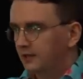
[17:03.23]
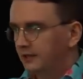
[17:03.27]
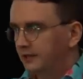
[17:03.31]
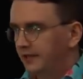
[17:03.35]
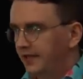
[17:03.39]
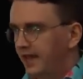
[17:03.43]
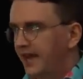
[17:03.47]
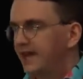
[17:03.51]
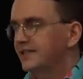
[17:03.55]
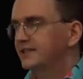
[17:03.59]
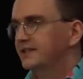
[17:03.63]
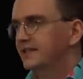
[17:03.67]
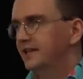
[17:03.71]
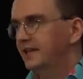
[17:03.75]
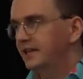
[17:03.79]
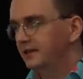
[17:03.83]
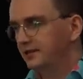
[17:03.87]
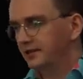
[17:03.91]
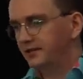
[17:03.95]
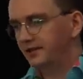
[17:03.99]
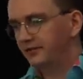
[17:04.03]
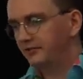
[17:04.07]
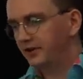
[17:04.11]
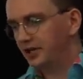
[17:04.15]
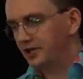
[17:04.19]
The
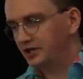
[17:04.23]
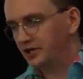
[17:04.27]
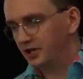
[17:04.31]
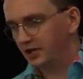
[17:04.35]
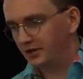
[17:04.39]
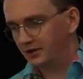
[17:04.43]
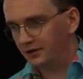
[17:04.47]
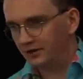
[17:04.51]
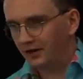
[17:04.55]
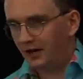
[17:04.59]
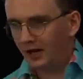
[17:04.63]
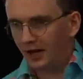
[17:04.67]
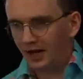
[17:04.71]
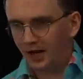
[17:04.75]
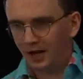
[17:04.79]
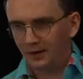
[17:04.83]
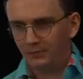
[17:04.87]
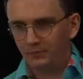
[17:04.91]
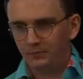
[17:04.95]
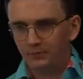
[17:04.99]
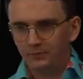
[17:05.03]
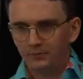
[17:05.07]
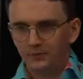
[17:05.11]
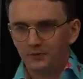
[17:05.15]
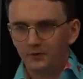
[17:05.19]
18th Division,
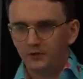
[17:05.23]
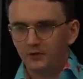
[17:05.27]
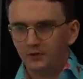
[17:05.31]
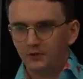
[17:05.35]
um,